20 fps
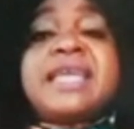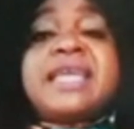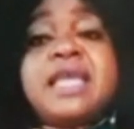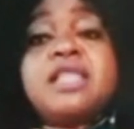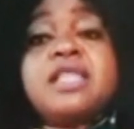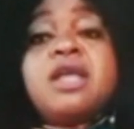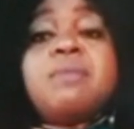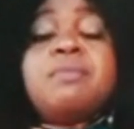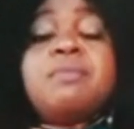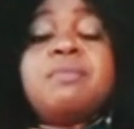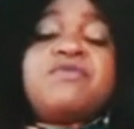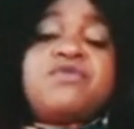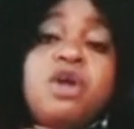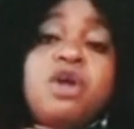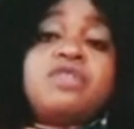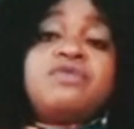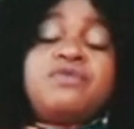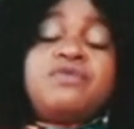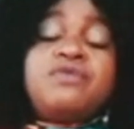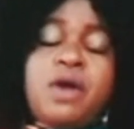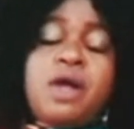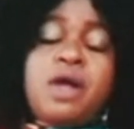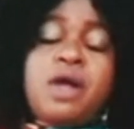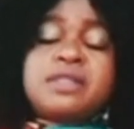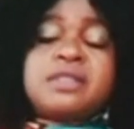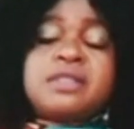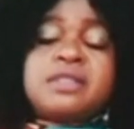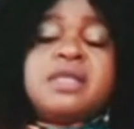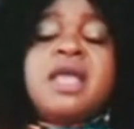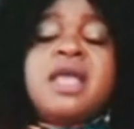kingdom of God
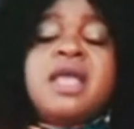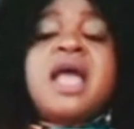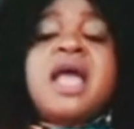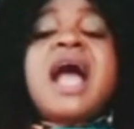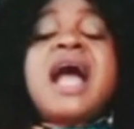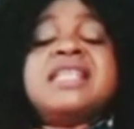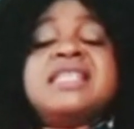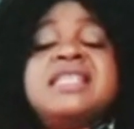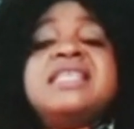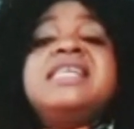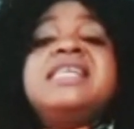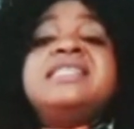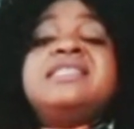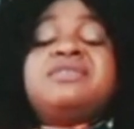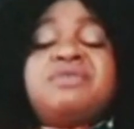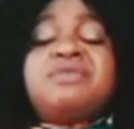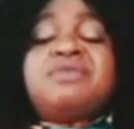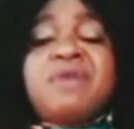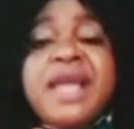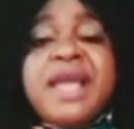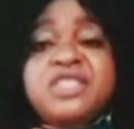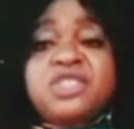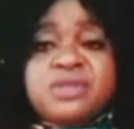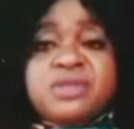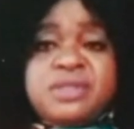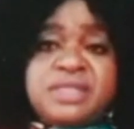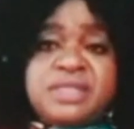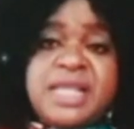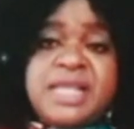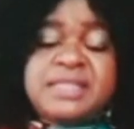first and his
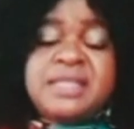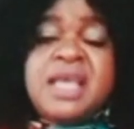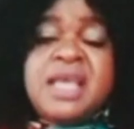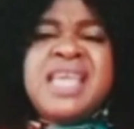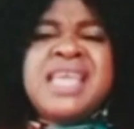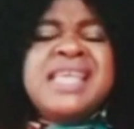righteousness.